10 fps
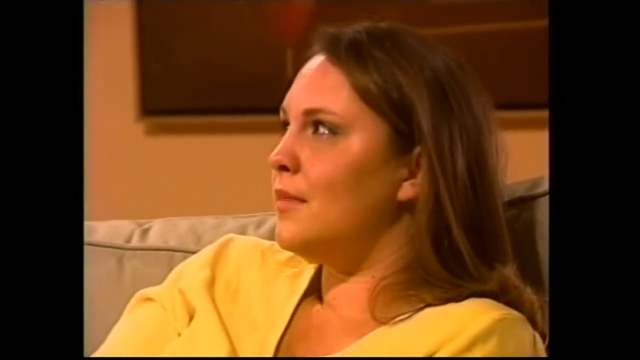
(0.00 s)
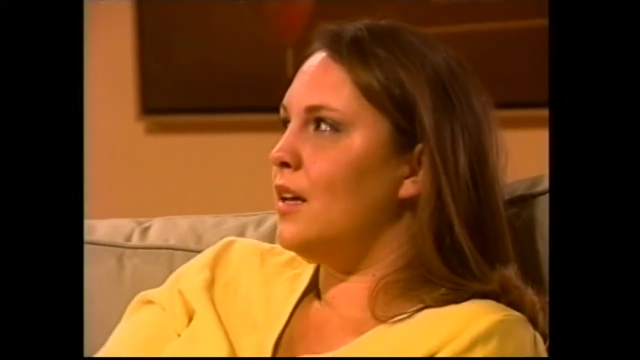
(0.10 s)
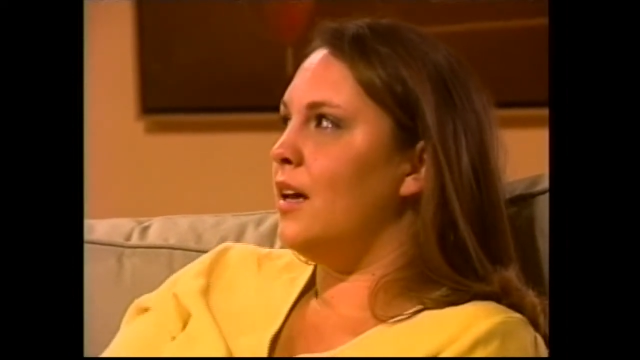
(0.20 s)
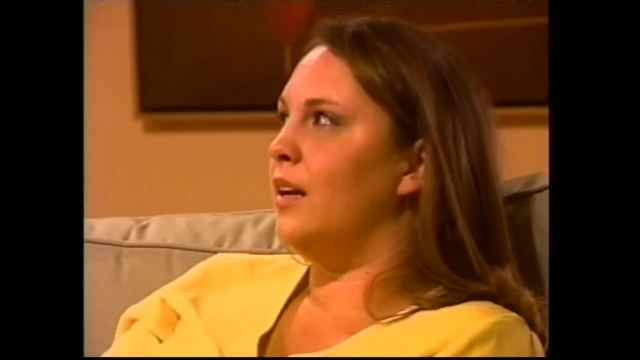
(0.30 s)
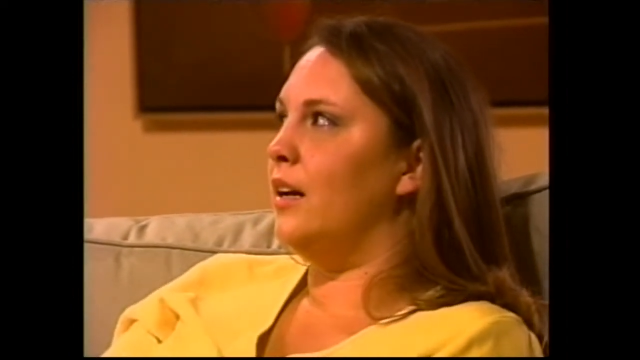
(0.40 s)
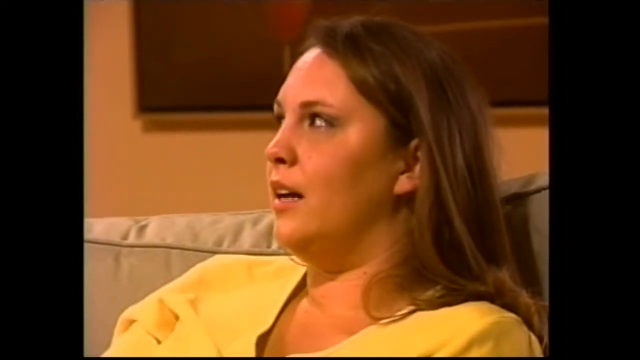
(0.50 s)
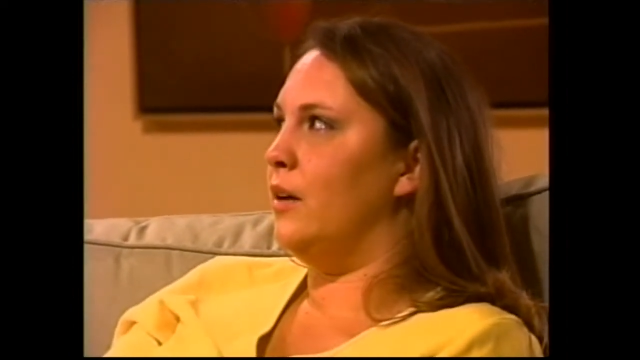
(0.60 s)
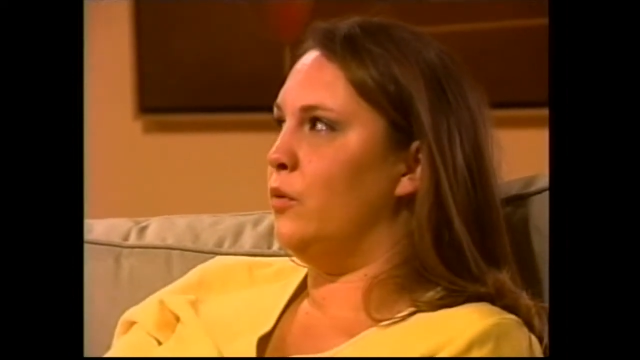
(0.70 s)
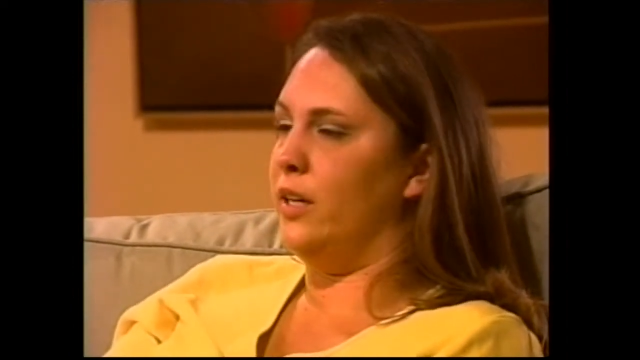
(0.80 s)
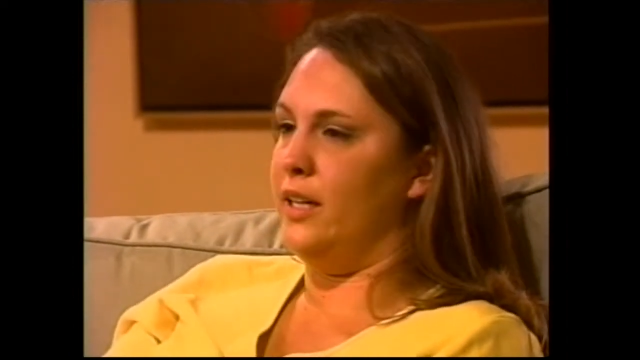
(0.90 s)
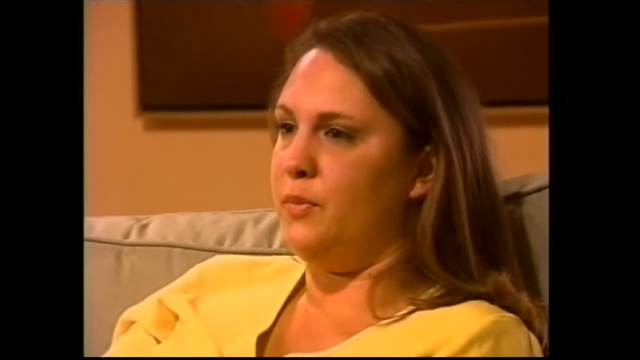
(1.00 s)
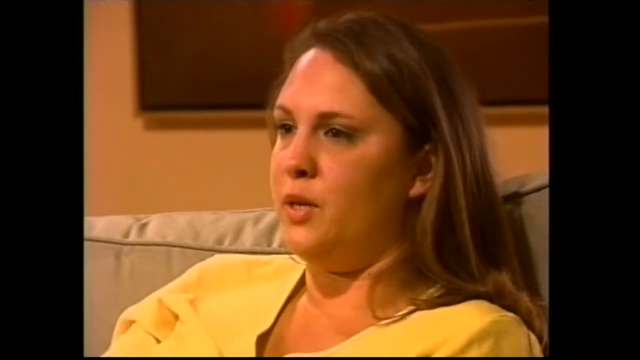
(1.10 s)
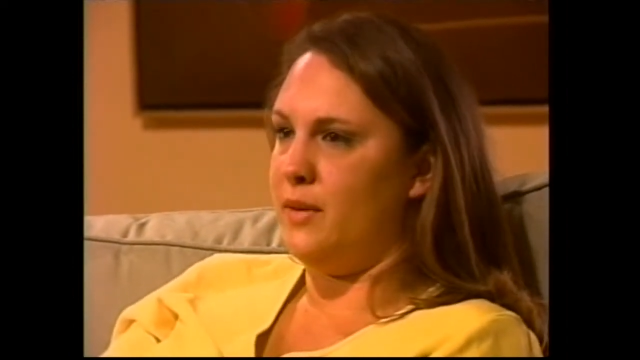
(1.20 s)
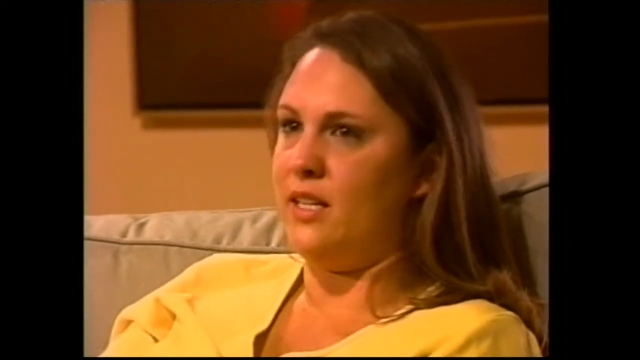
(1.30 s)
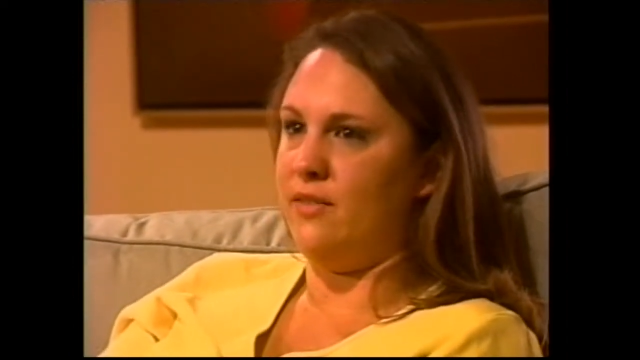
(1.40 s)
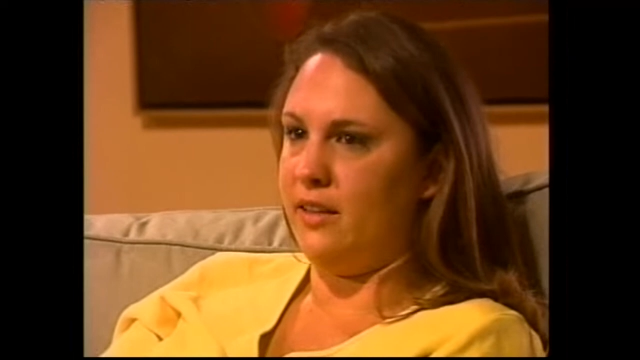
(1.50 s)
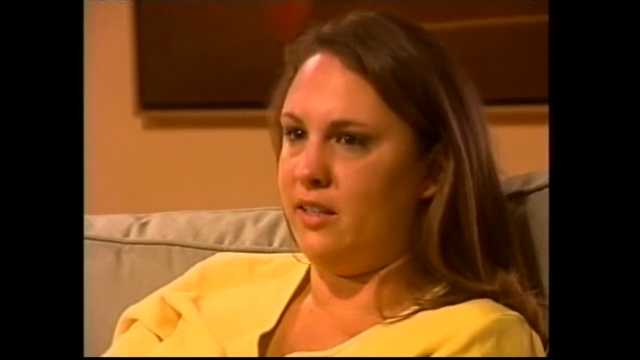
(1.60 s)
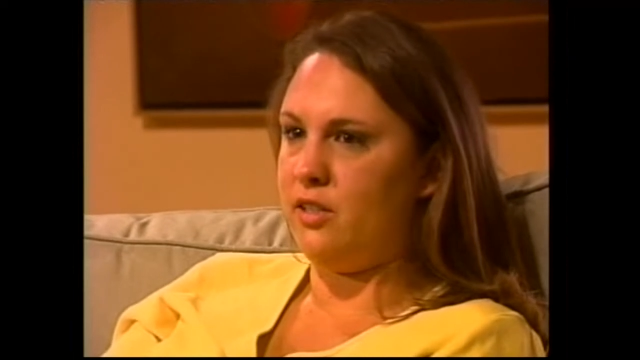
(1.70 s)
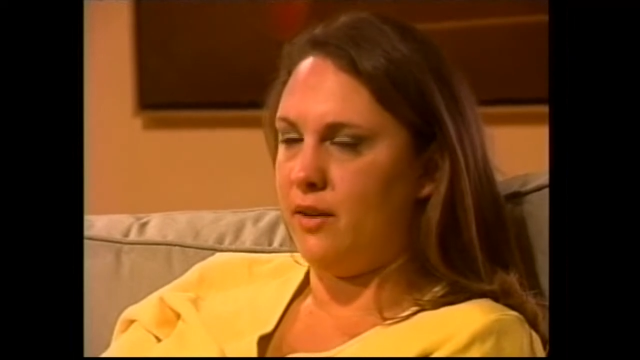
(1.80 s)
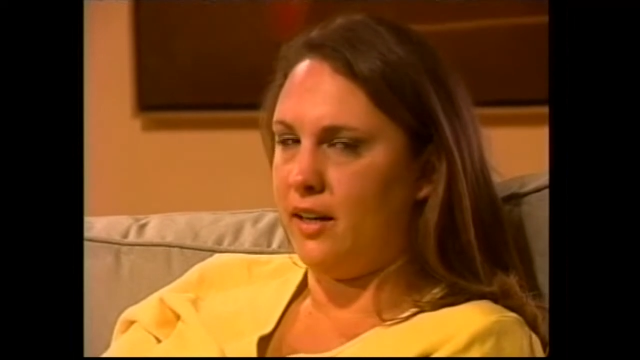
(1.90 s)
And I want to put myself out there
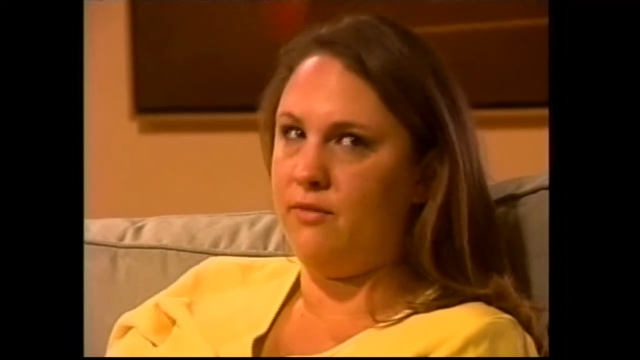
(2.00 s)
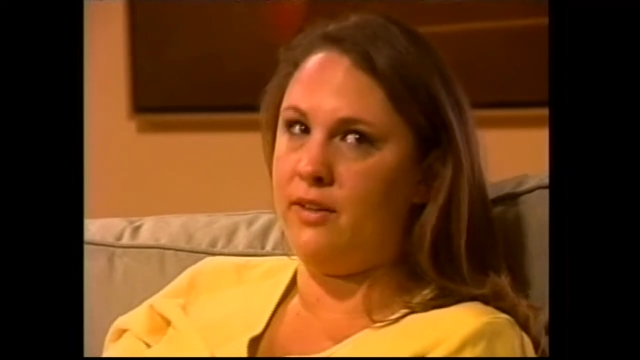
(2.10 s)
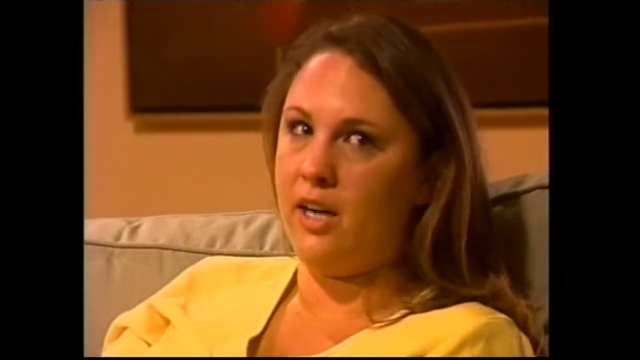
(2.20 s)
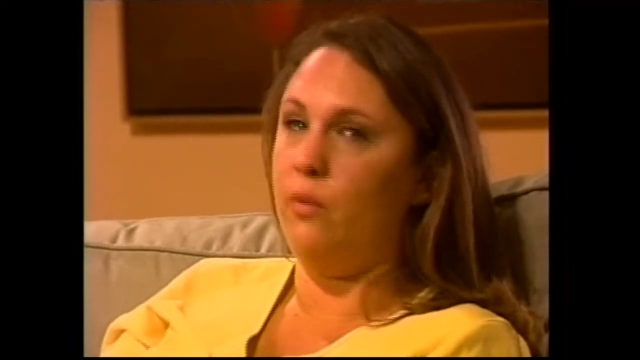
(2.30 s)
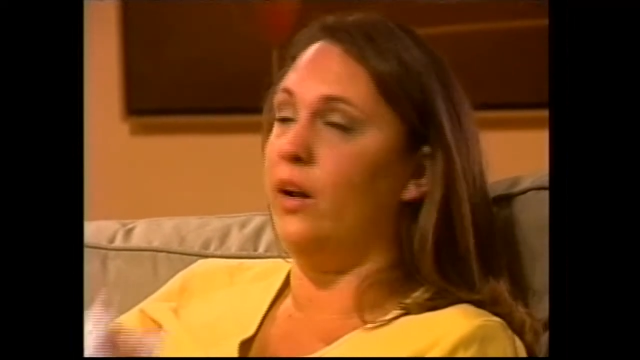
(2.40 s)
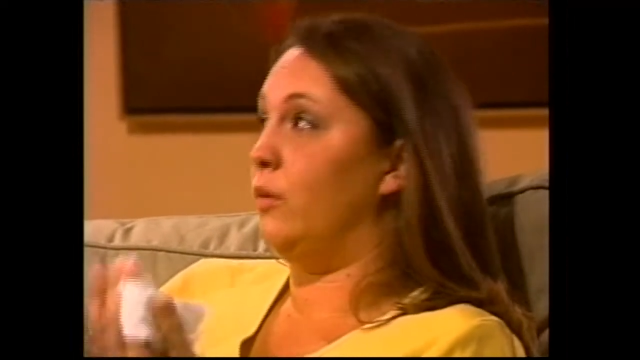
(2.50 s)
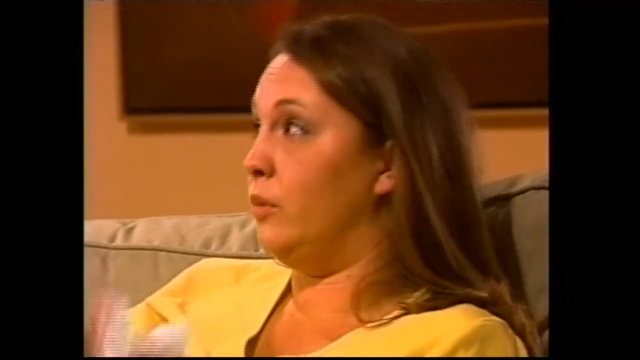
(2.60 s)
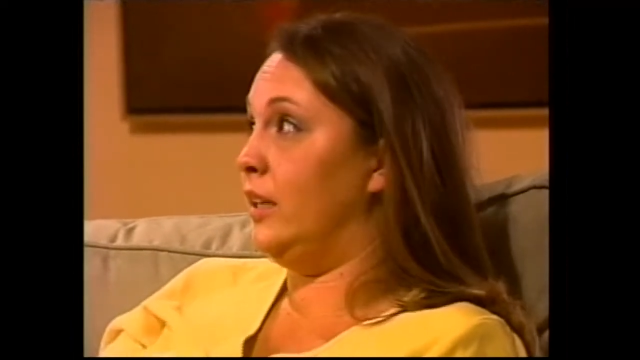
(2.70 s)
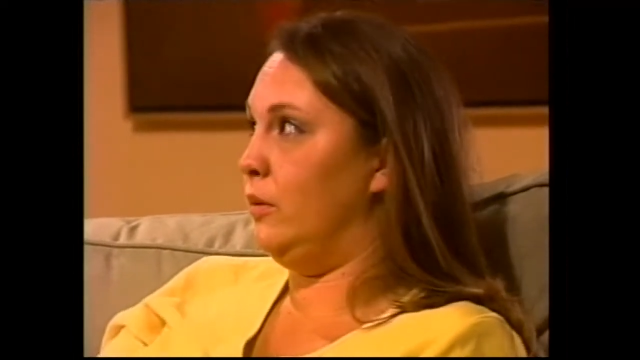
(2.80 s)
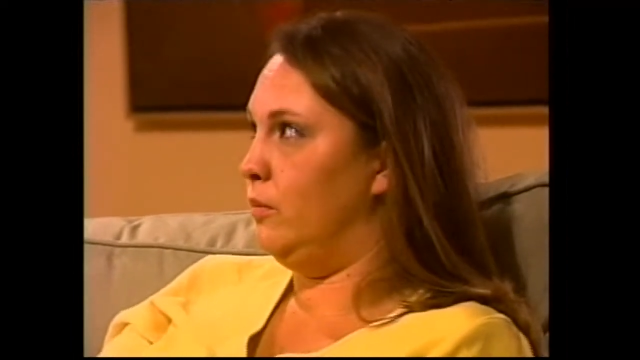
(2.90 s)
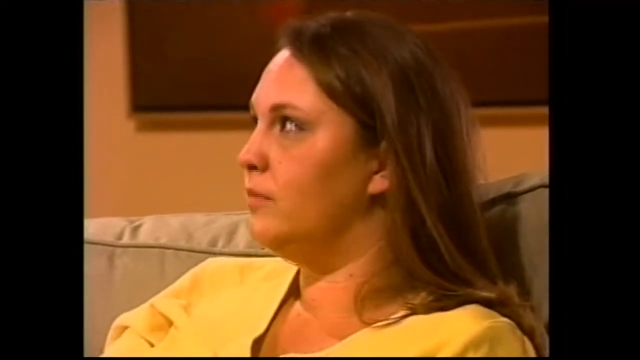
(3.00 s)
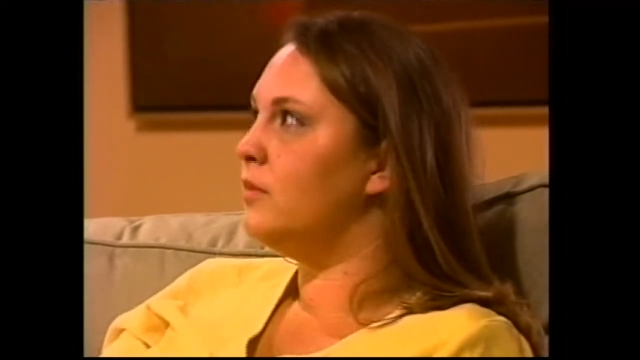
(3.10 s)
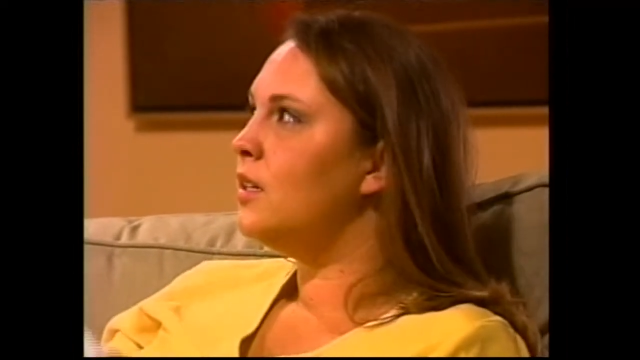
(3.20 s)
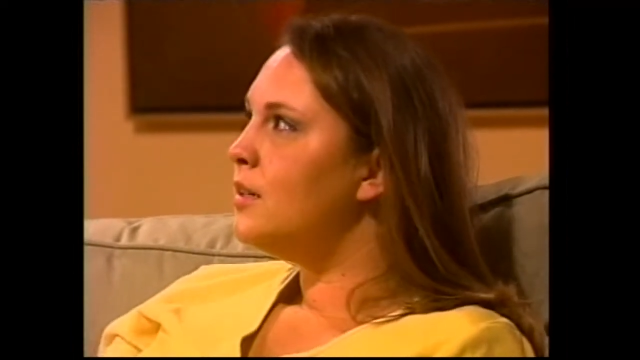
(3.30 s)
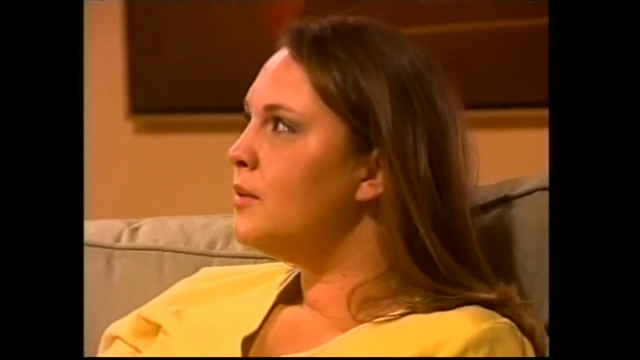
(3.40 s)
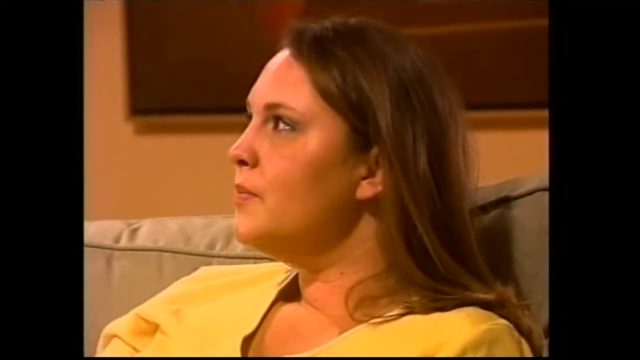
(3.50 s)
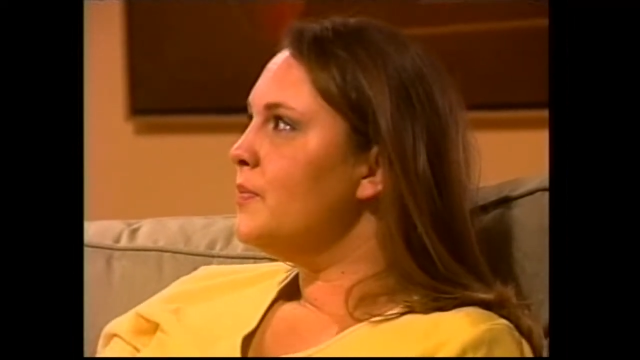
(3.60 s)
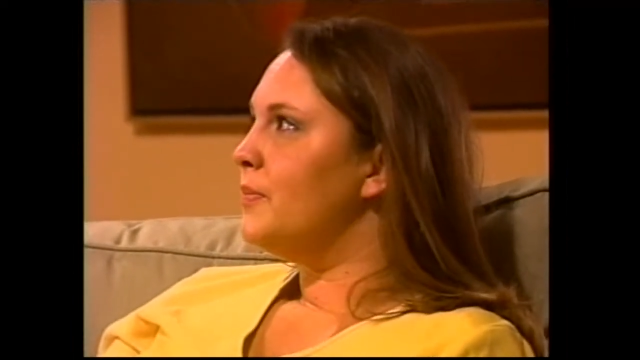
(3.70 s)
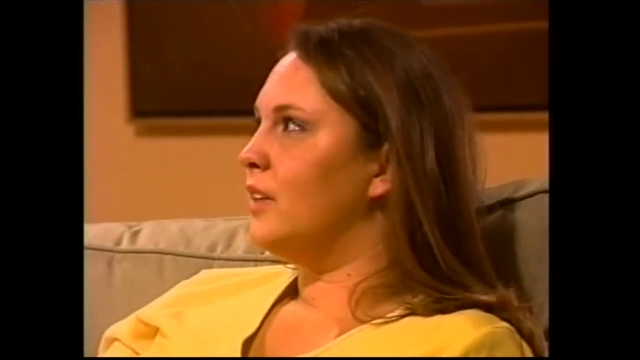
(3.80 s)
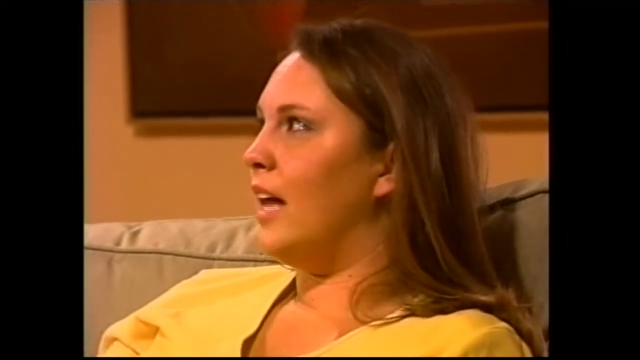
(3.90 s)
so I can figure out what I really
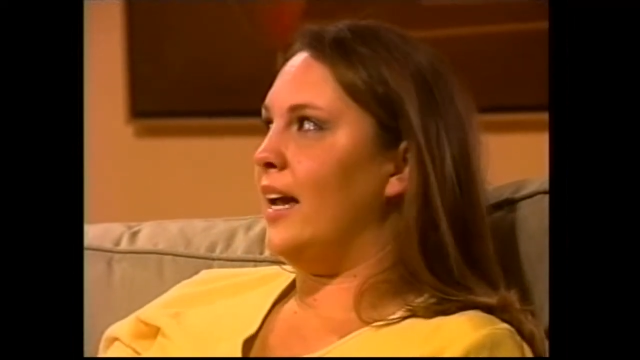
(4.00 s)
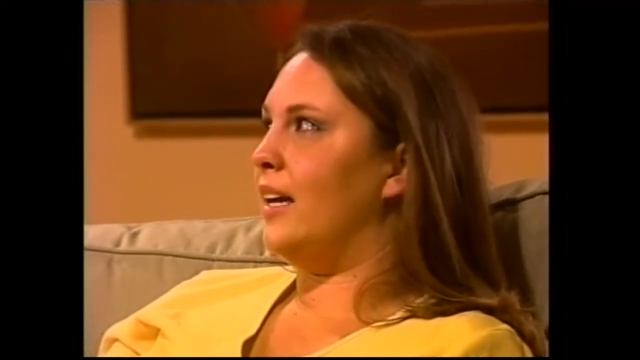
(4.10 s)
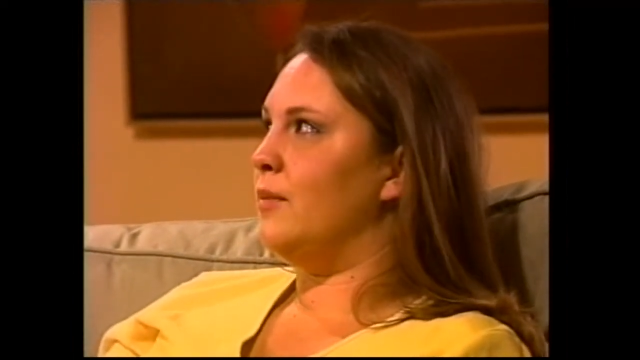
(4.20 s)
like.